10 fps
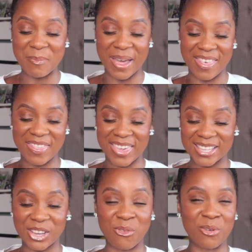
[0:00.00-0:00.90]
but
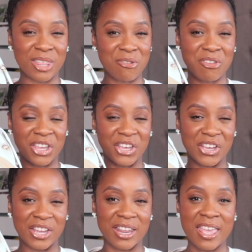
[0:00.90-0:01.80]
these are really, really
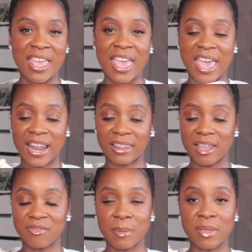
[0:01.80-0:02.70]
good, and I
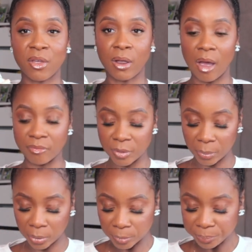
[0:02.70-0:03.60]
love them and they're
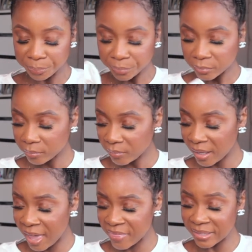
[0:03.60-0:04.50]
comfortable.
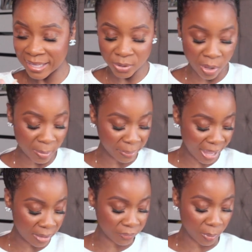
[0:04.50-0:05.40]
I think that's all the
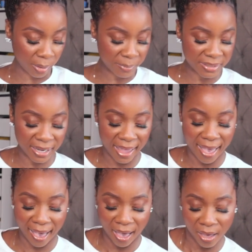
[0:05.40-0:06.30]
platforms that I
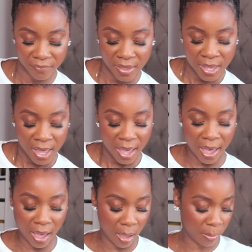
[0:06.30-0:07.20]
have
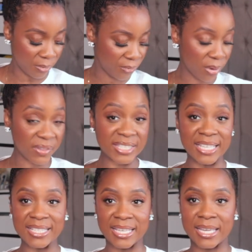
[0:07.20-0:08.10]
um, for the
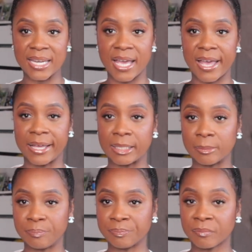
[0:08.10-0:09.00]
season.
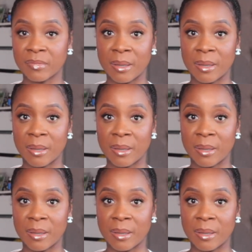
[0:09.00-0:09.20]
Um,